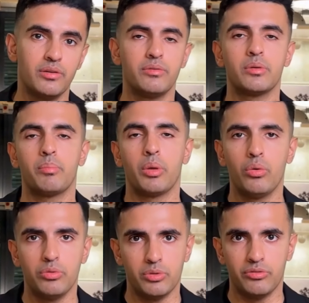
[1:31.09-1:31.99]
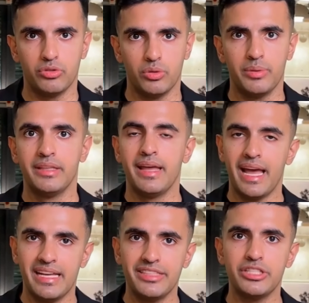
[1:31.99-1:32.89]
for both performance
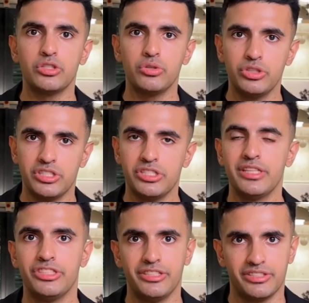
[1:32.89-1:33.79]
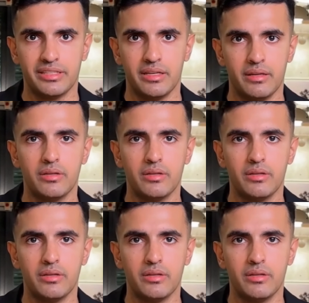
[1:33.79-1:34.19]
and security reasons.